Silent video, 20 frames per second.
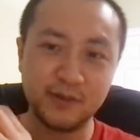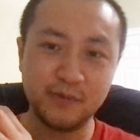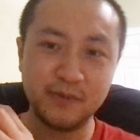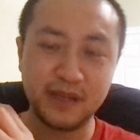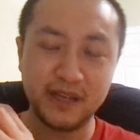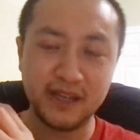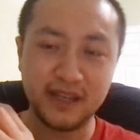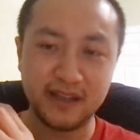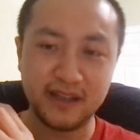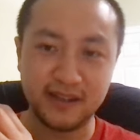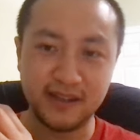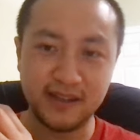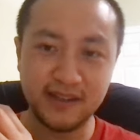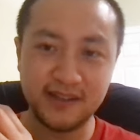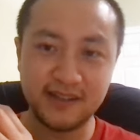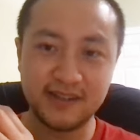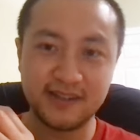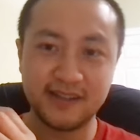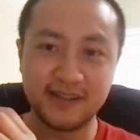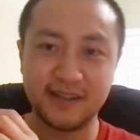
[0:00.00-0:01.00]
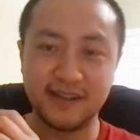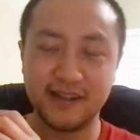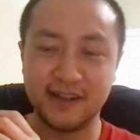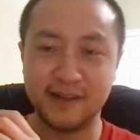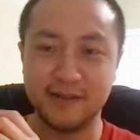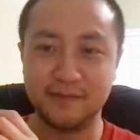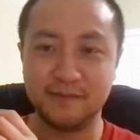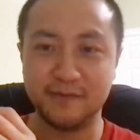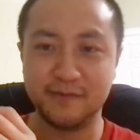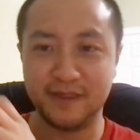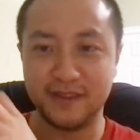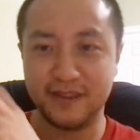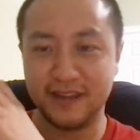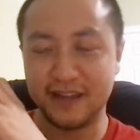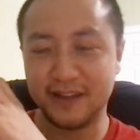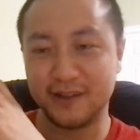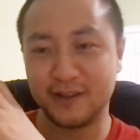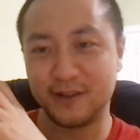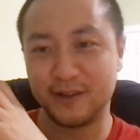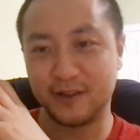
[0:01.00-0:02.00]
in it,
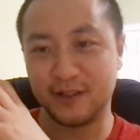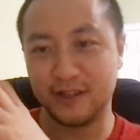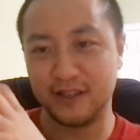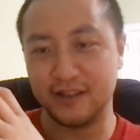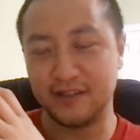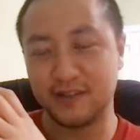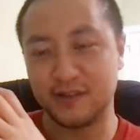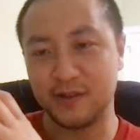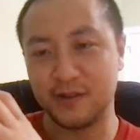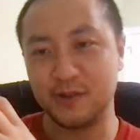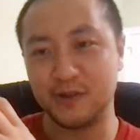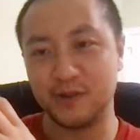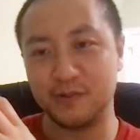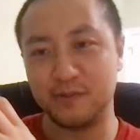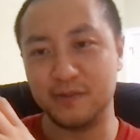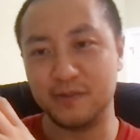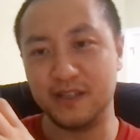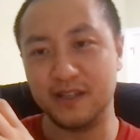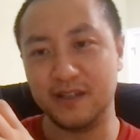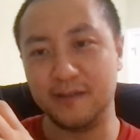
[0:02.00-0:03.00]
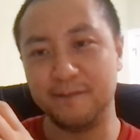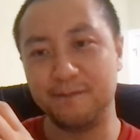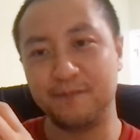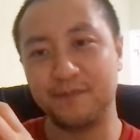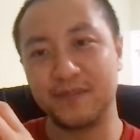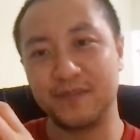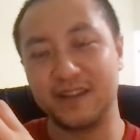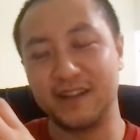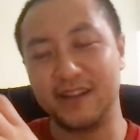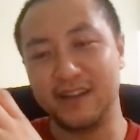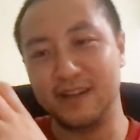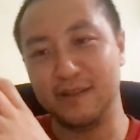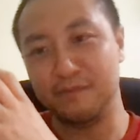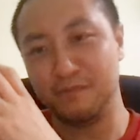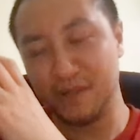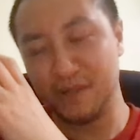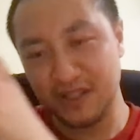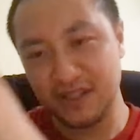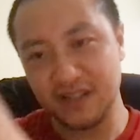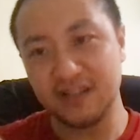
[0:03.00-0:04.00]
that is going to be a
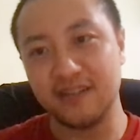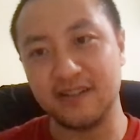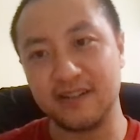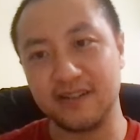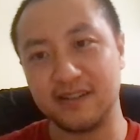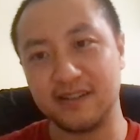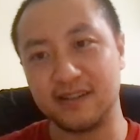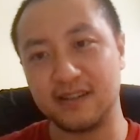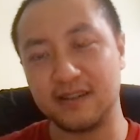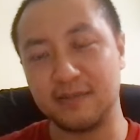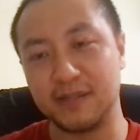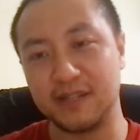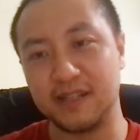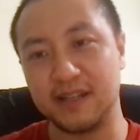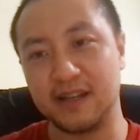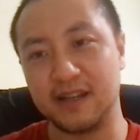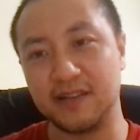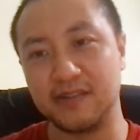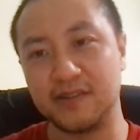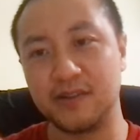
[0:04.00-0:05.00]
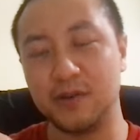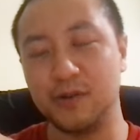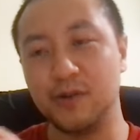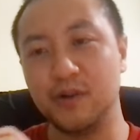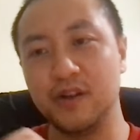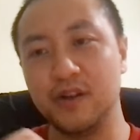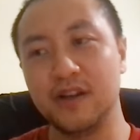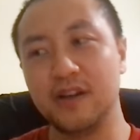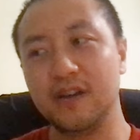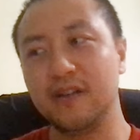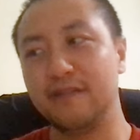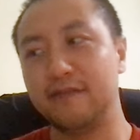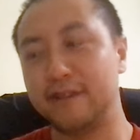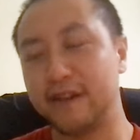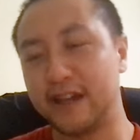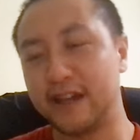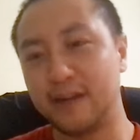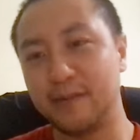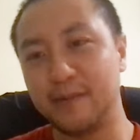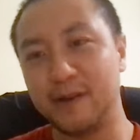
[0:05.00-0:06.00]
machine learning system design. So
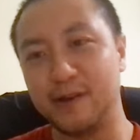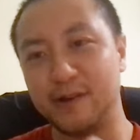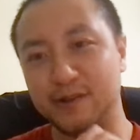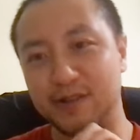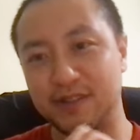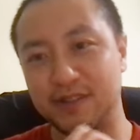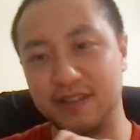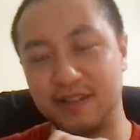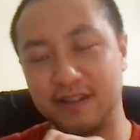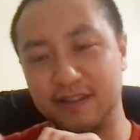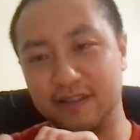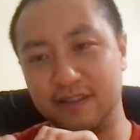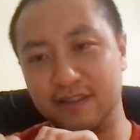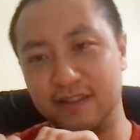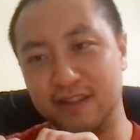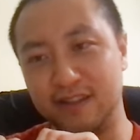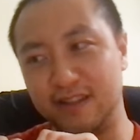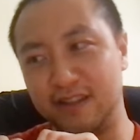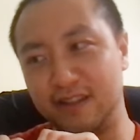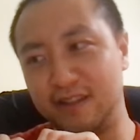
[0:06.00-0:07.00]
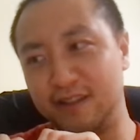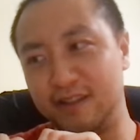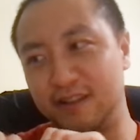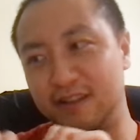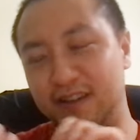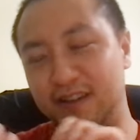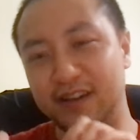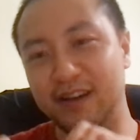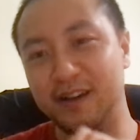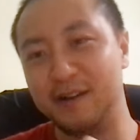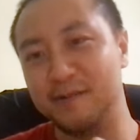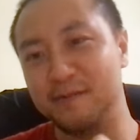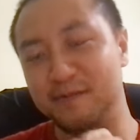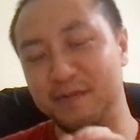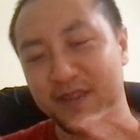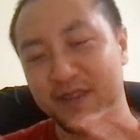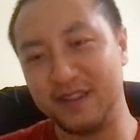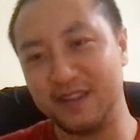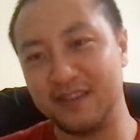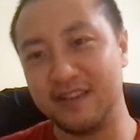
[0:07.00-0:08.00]
forget about the
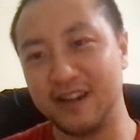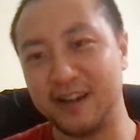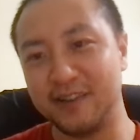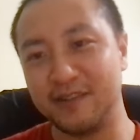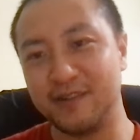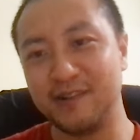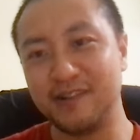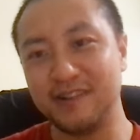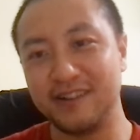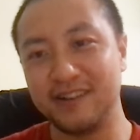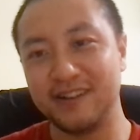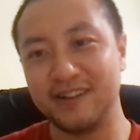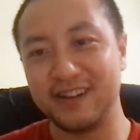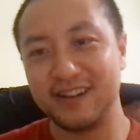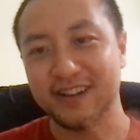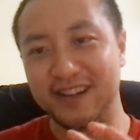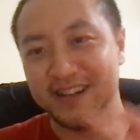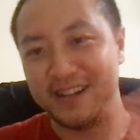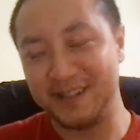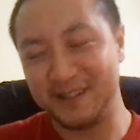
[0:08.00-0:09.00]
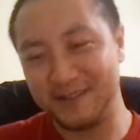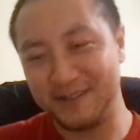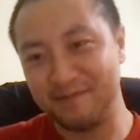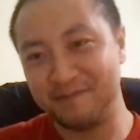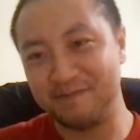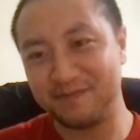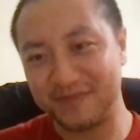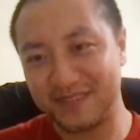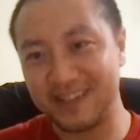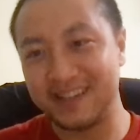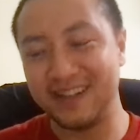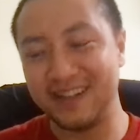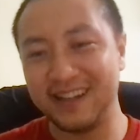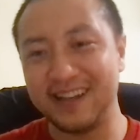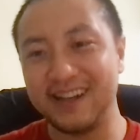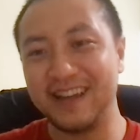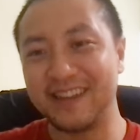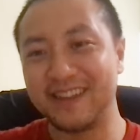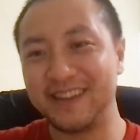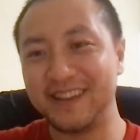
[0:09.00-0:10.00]
other
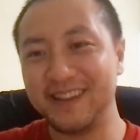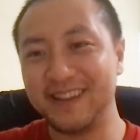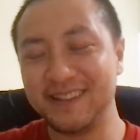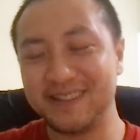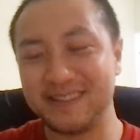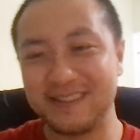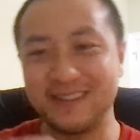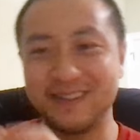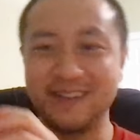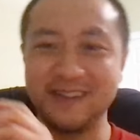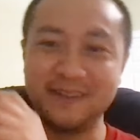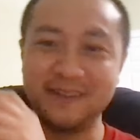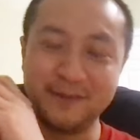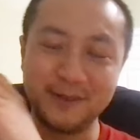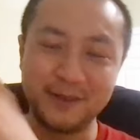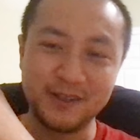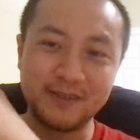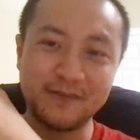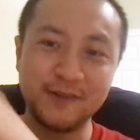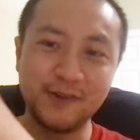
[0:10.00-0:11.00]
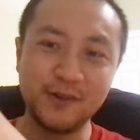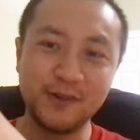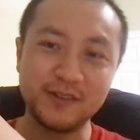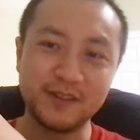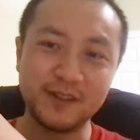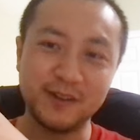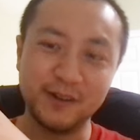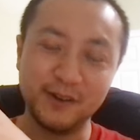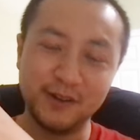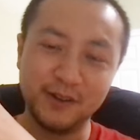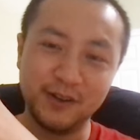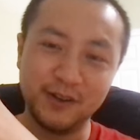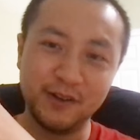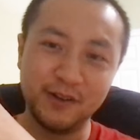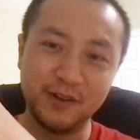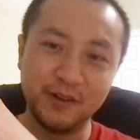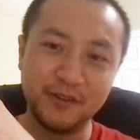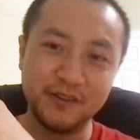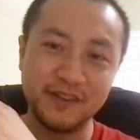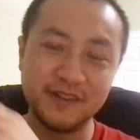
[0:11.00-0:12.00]
like things. If you just focus
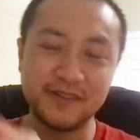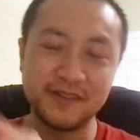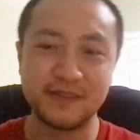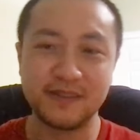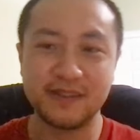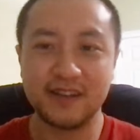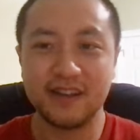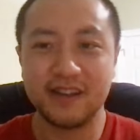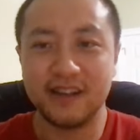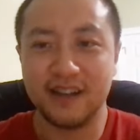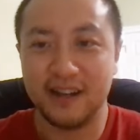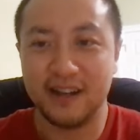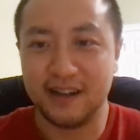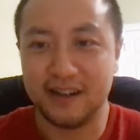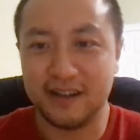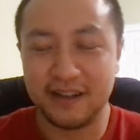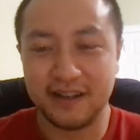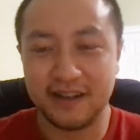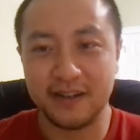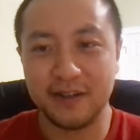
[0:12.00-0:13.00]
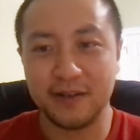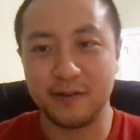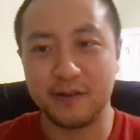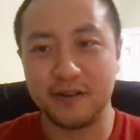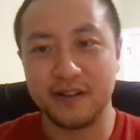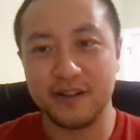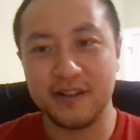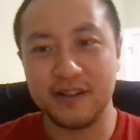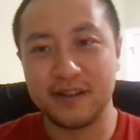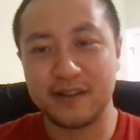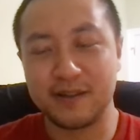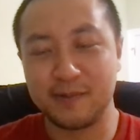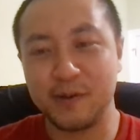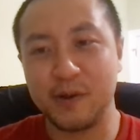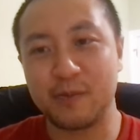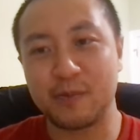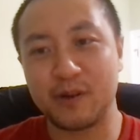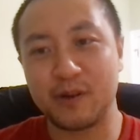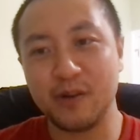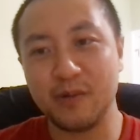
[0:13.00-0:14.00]
on this little
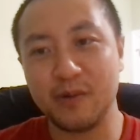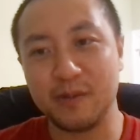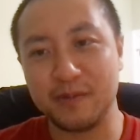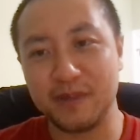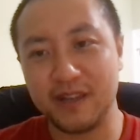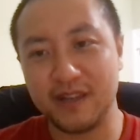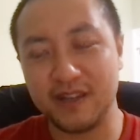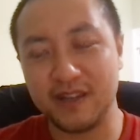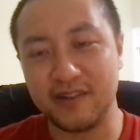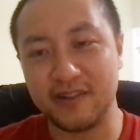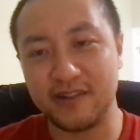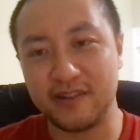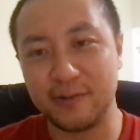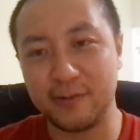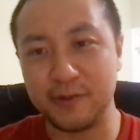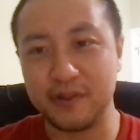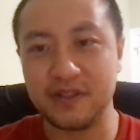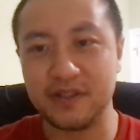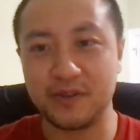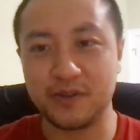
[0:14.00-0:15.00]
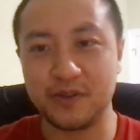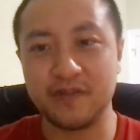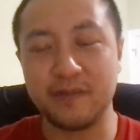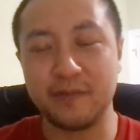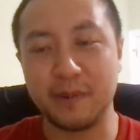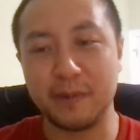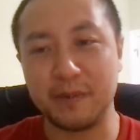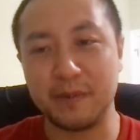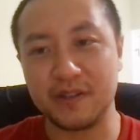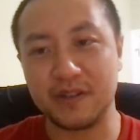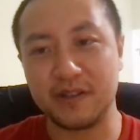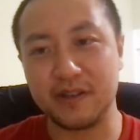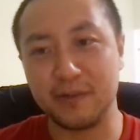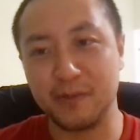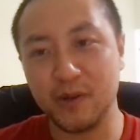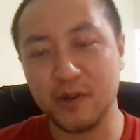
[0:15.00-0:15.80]
small problem here, which is driven by machine learning